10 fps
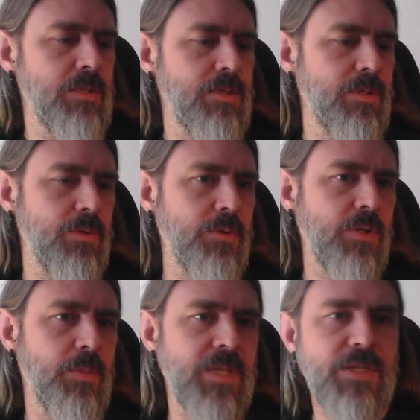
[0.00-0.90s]
So
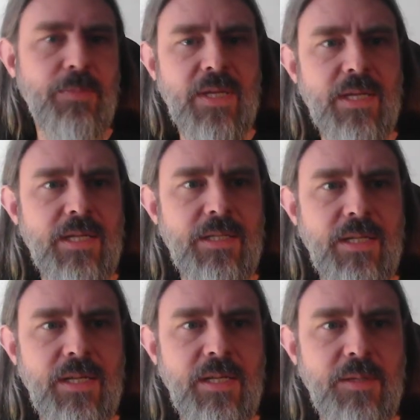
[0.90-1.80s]
commit to
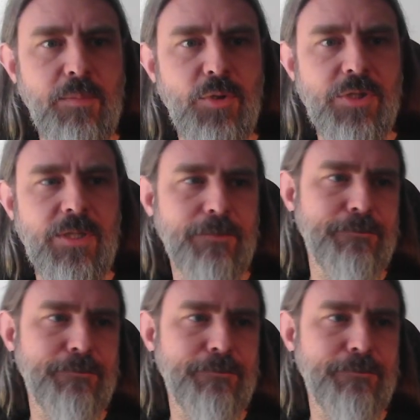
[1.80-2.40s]
main and push it.